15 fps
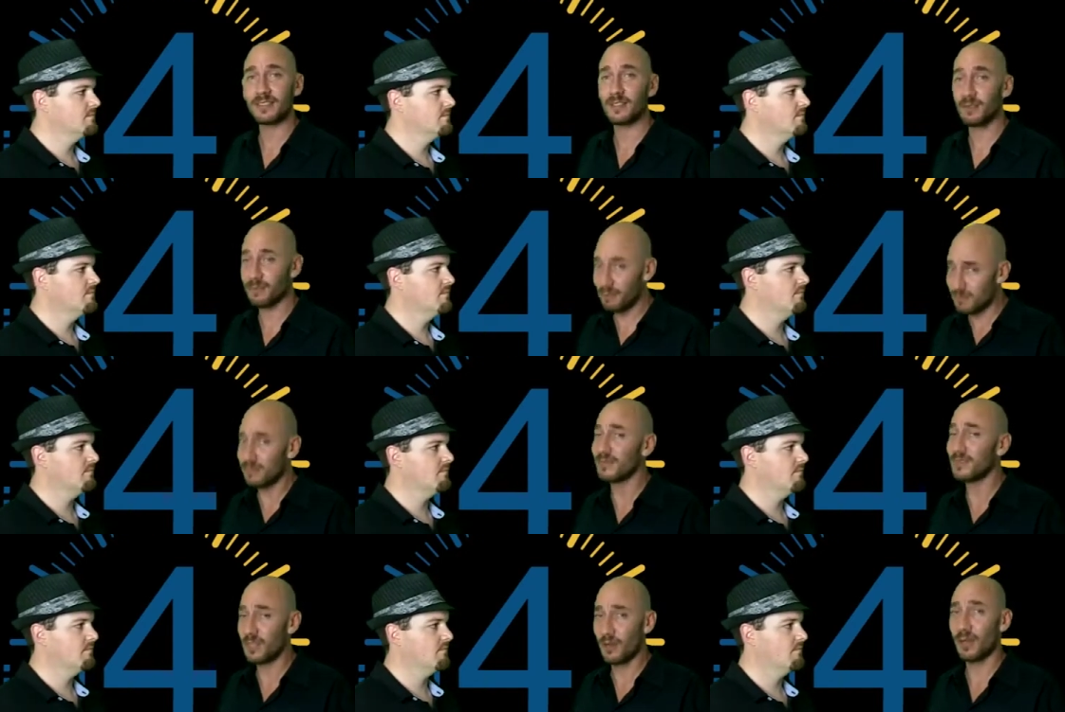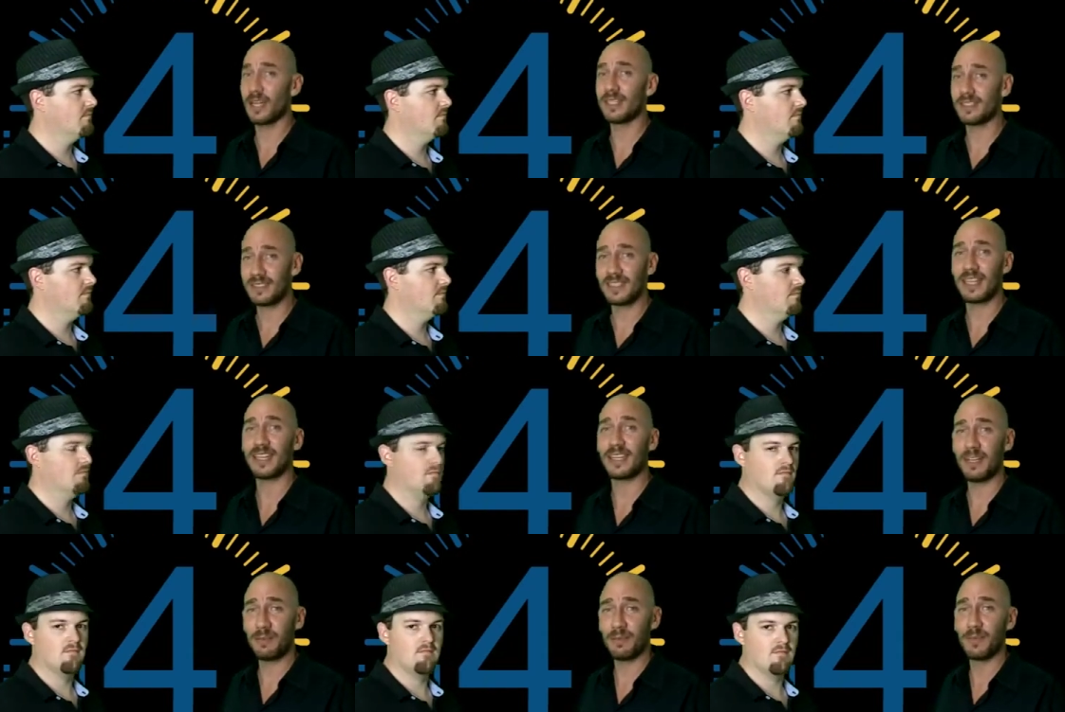Speaker 1: So go ahead and sign
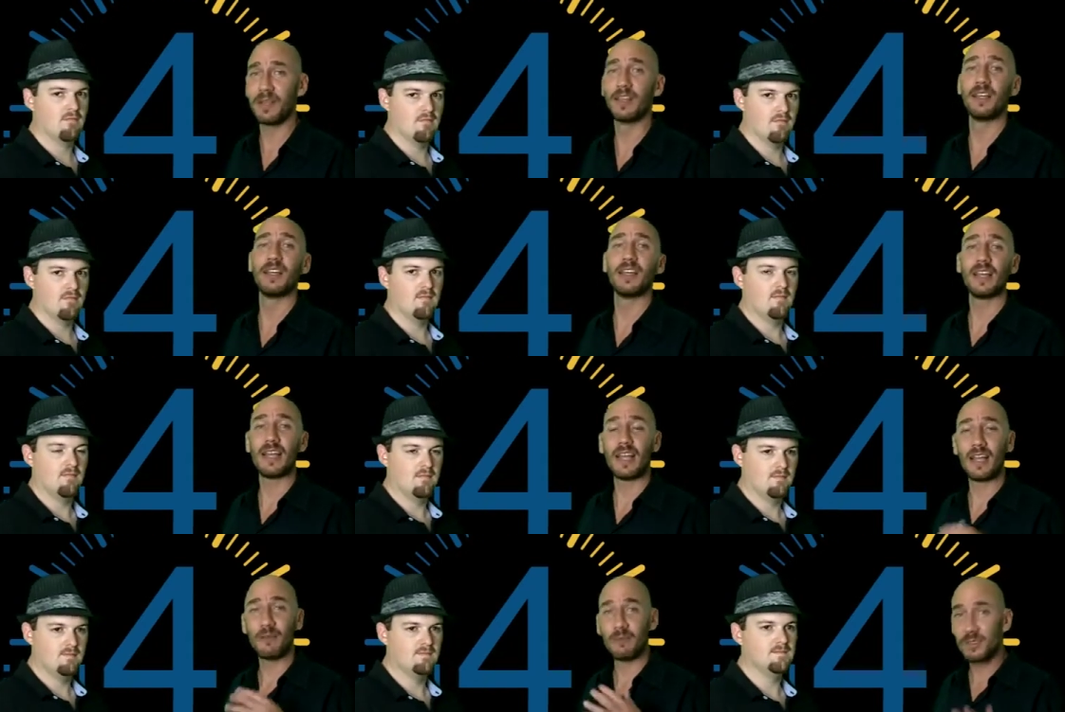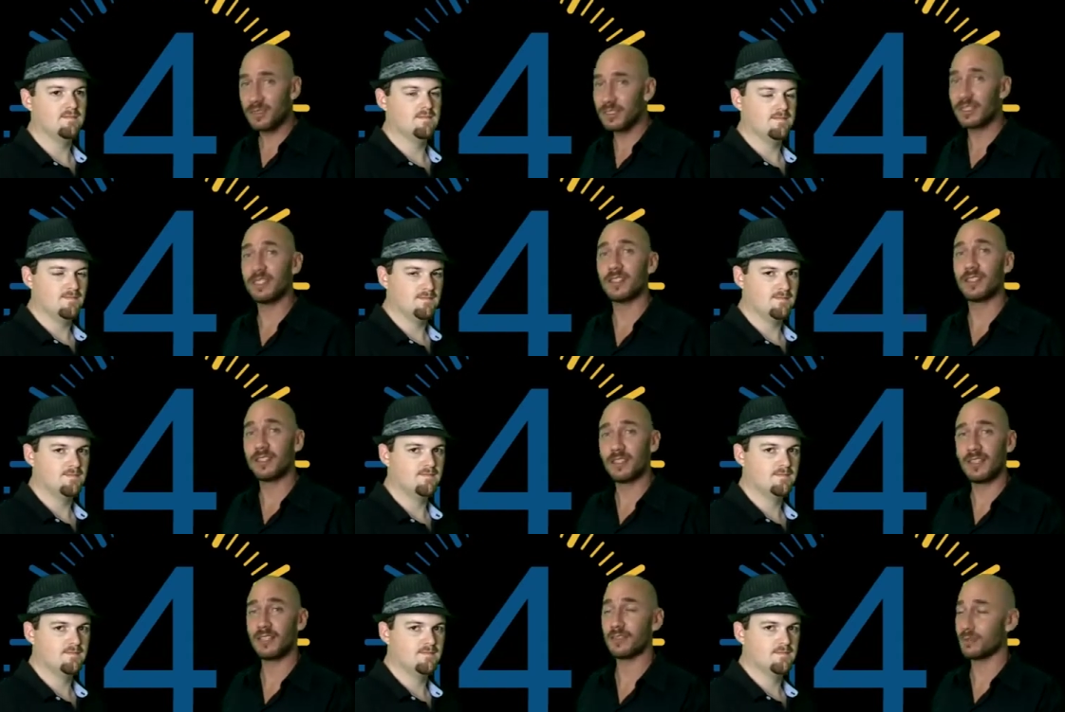up, and we'll see you on the
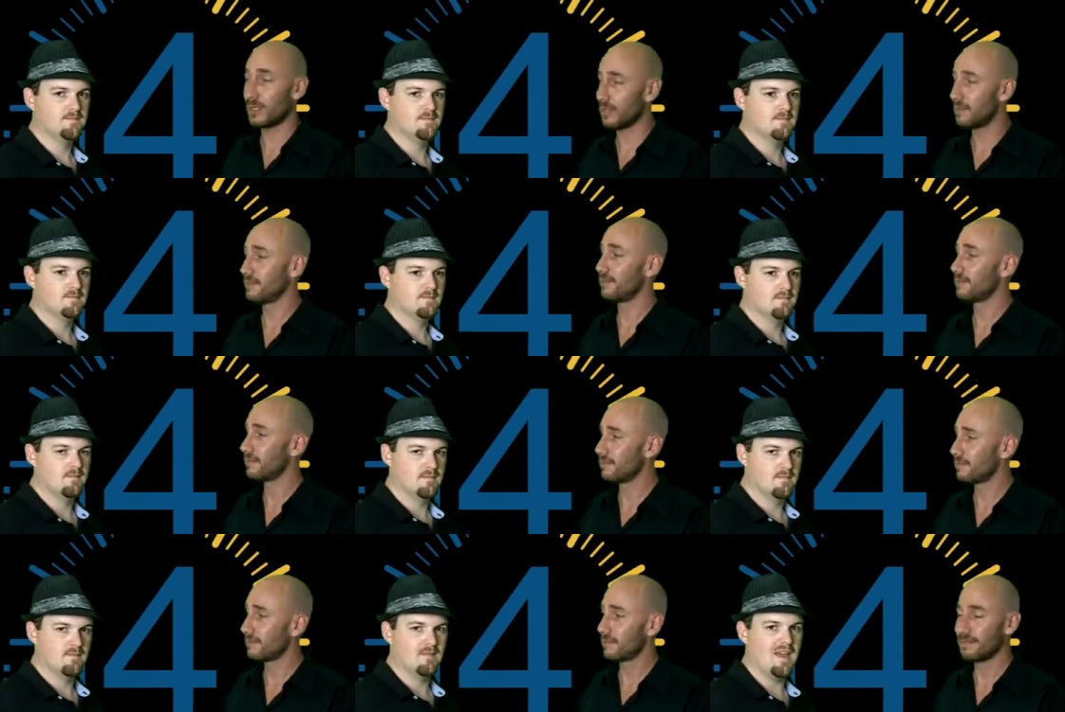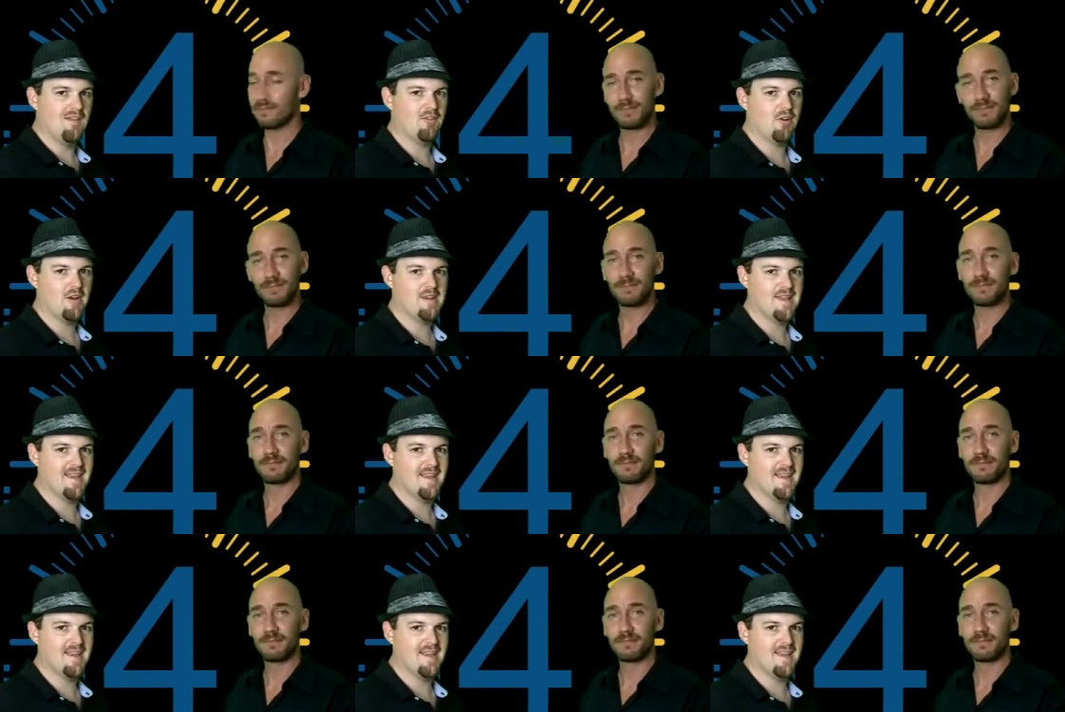next one. Have a great